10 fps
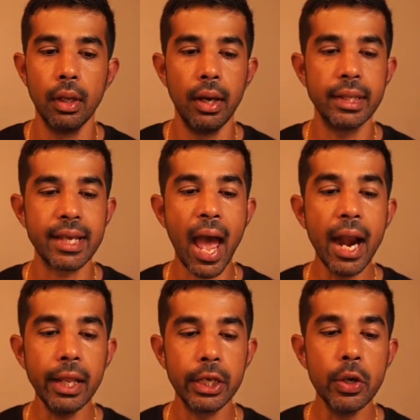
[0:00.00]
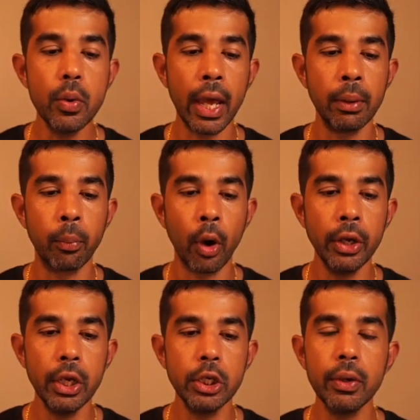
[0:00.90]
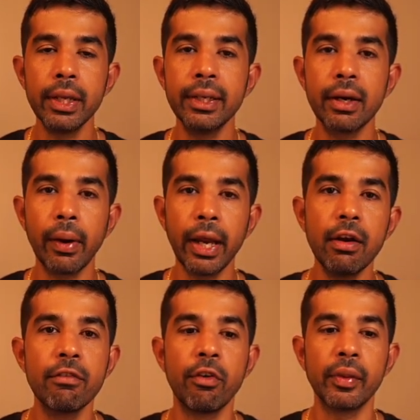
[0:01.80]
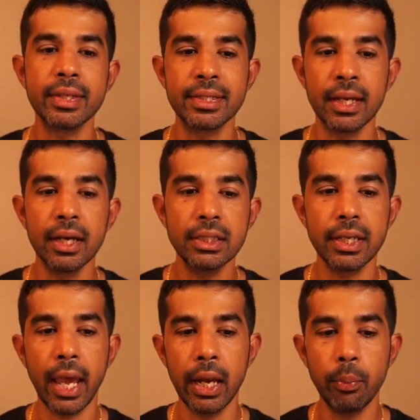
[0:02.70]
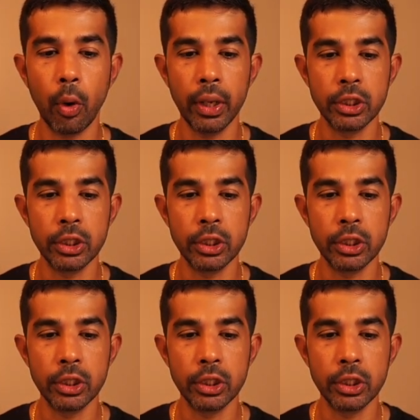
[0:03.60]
Let's add a new endpoint to integrate for the search endpoint.